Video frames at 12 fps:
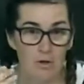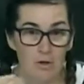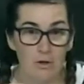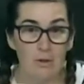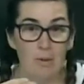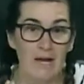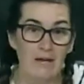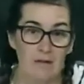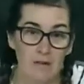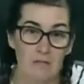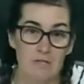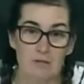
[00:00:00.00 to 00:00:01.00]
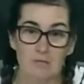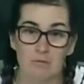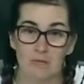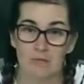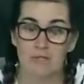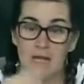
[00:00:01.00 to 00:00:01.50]
Your Y chromosome
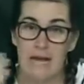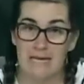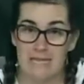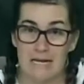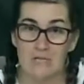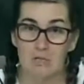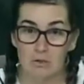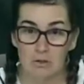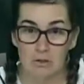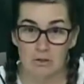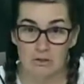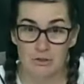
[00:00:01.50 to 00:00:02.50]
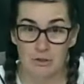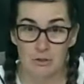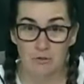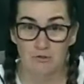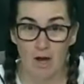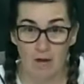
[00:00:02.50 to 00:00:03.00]
looks identical to
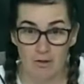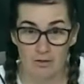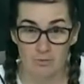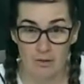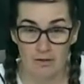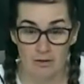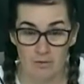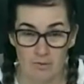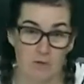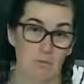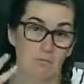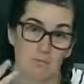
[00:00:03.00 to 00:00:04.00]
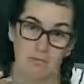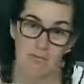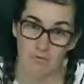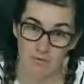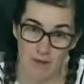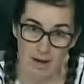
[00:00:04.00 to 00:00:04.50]
your father's Y chromosome,
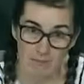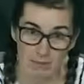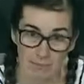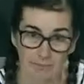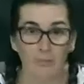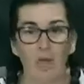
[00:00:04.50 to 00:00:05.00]
if you have one.